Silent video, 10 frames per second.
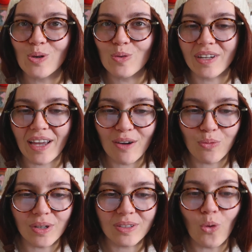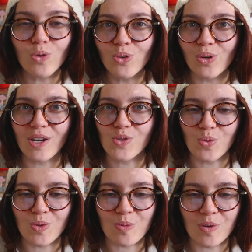You already have one on your
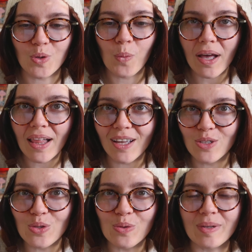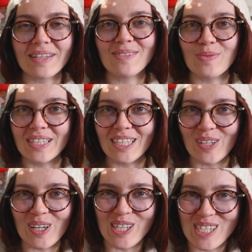actual water bottle. Well, I do, but it's really
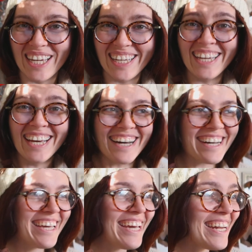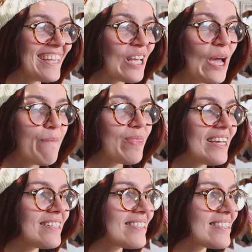gross. I hate it.
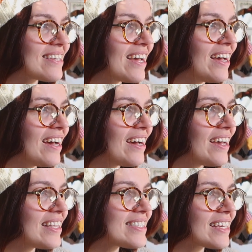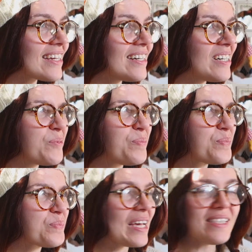It's like
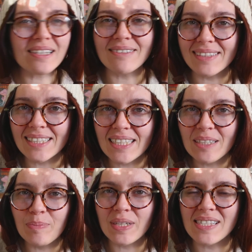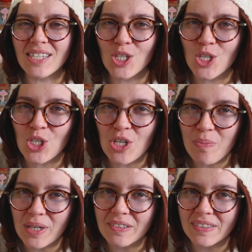it's acrylic, but it's such a
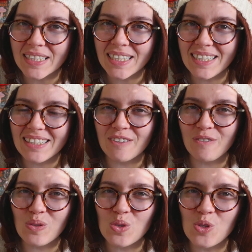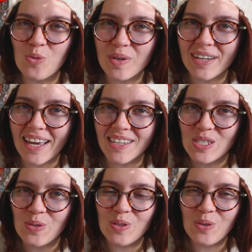cheap acrylic that it feels super
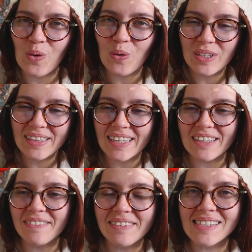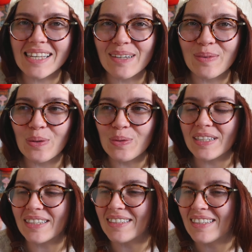nasty when you hold it. Like it feels like I'm
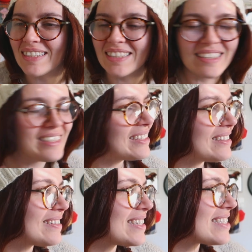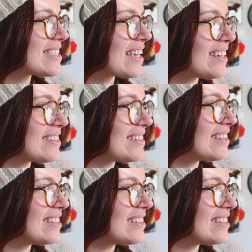holding, how do I say it?